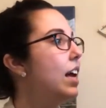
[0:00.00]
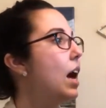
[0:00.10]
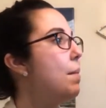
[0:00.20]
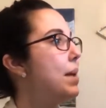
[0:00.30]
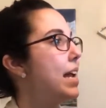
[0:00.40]

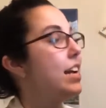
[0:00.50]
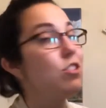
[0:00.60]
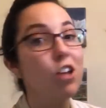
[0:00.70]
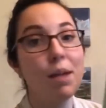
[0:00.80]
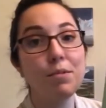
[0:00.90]
A man
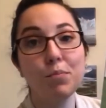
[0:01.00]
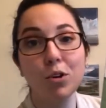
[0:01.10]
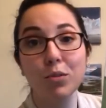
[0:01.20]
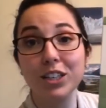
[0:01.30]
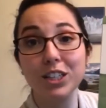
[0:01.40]
climbed
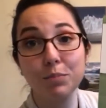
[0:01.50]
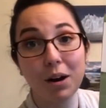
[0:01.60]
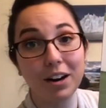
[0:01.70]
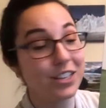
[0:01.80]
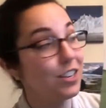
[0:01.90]
aboard with a
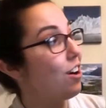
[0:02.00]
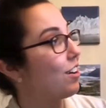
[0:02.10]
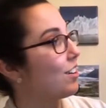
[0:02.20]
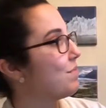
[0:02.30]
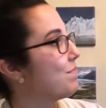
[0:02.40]
spotted
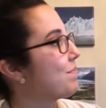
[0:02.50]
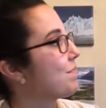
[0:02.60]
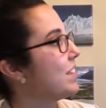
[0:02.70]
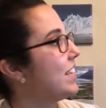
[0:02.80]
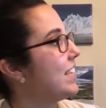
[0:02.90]
dog.
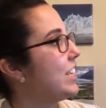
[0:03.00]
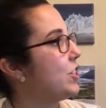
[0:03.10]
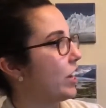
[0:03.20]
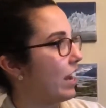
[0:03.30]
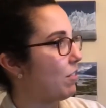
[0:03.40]

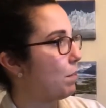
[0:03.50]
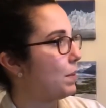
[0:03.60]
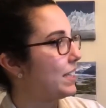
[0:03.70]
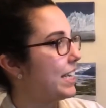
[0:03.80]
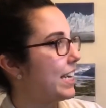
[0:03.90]
CJ gave up
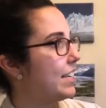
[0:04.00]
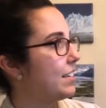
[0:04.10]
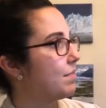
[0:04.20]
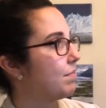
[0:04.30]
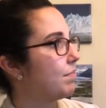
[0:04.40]
his seat.
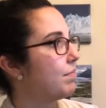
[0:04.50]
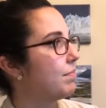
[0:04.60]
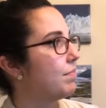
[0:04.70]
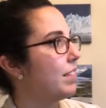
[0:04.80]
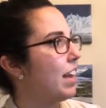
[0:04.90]

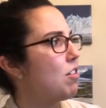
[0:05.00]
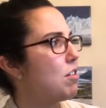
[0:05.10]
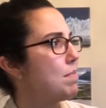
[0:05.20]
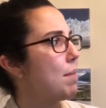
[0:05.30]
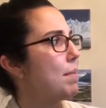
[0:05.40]
How
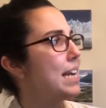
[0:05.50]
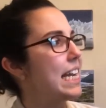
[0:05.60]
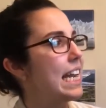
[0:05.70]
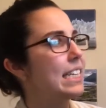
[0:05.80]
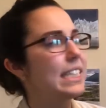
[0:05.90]
come that man
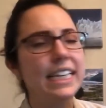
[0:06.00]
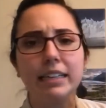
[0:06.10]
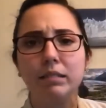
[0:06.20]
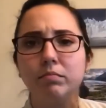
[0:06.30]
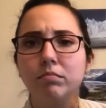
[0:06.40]
can't
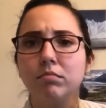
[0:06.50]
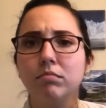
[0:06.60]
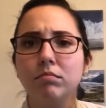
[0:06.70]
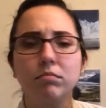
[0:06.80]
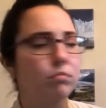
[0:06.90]
see?
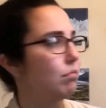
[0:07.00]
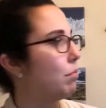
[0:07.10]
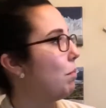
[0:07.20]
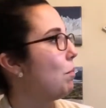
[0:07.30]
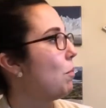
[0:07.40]

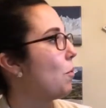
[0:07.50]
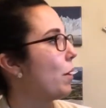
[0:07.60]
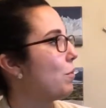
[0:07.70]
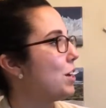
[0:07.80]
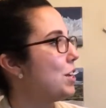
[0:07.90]

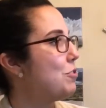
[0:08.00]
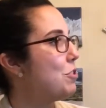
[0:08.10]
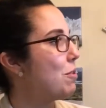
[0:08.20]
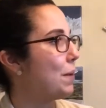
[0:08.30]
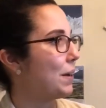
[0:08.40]
Boy, what do
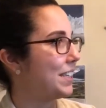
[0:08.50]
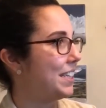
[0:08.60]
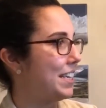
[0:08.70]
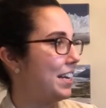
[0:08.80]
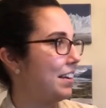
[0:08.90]
you know about
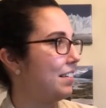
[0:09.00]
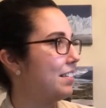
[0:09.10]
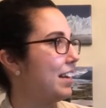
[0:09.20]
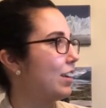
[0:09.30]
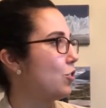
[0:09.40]
seeing?
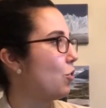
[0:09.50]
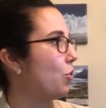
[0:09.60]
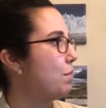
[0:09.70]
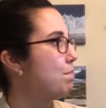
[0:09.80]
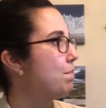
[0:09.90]
Nana told
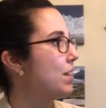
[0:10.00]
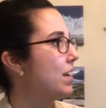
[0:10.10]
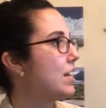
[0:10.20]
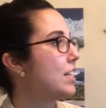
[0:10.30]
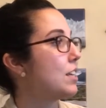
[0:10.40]
him.
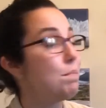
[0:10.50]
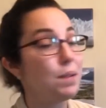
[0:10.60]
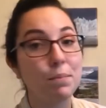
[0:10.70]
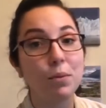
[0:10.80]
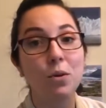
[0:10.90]
Some
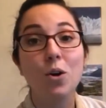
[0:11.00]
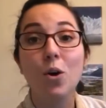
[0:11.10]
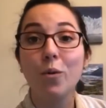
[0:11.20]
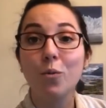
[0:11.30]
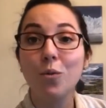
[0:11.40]
people
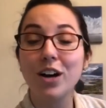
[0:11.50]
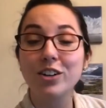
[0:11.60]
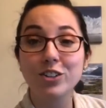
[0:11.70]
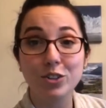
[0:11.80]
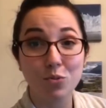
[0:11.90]

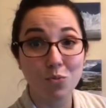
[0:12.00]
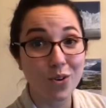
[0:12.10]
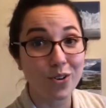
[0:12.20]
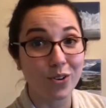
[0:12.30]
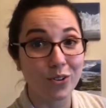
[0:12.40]
watch the
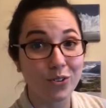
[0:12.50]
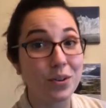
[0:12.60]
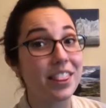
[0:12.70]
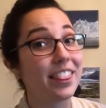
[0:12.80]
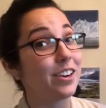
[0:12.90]
world
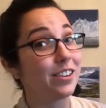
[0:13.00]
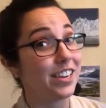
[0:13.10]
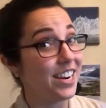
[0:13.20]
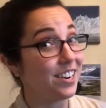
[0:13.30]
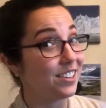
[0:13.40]
with their
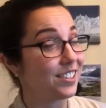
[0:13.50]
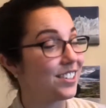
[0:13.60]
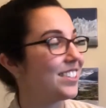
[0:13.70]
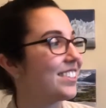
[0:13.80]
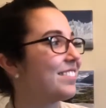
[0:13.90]
ears.